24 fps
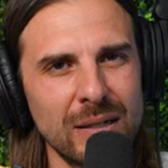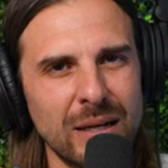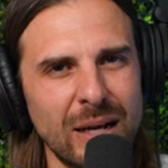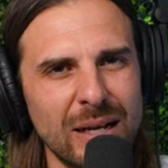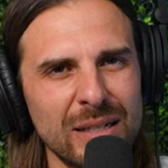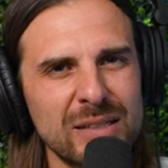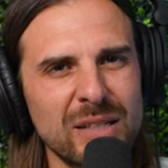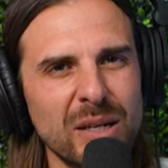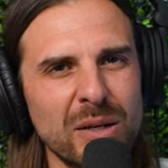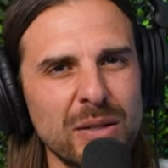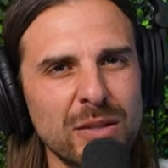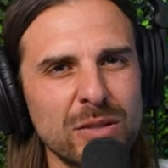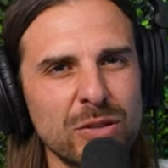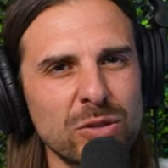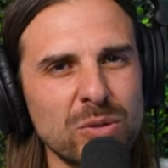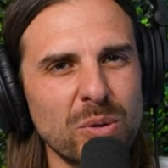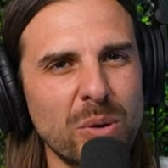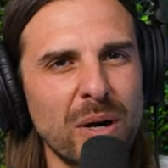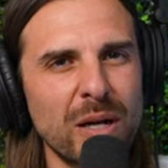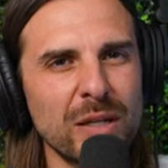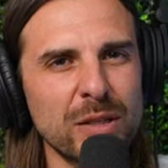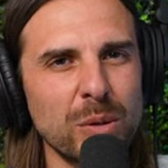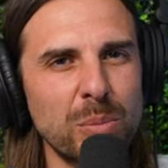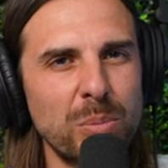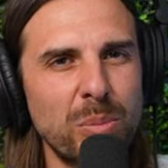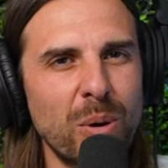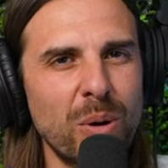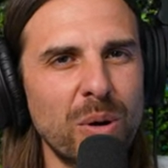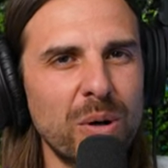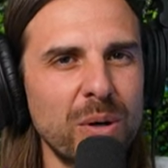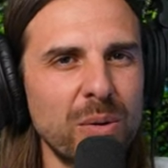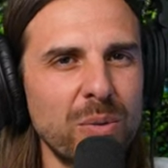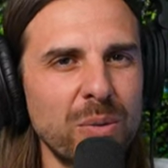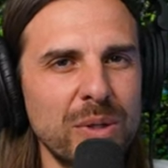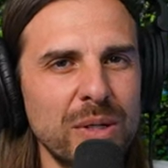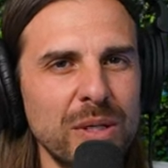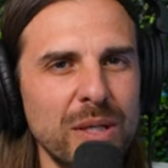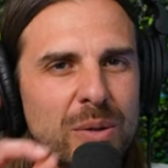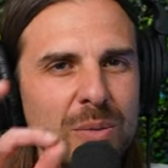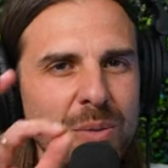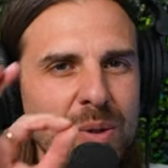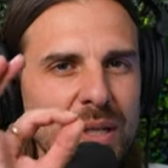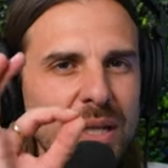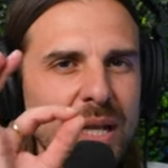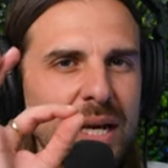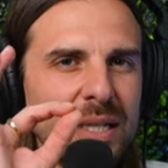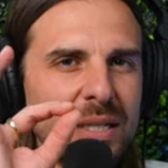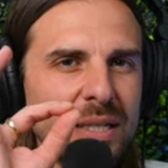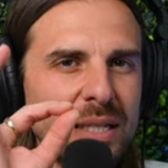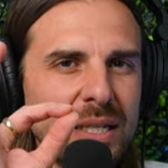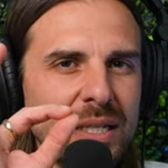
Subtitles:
I tell you the story at the border when he went like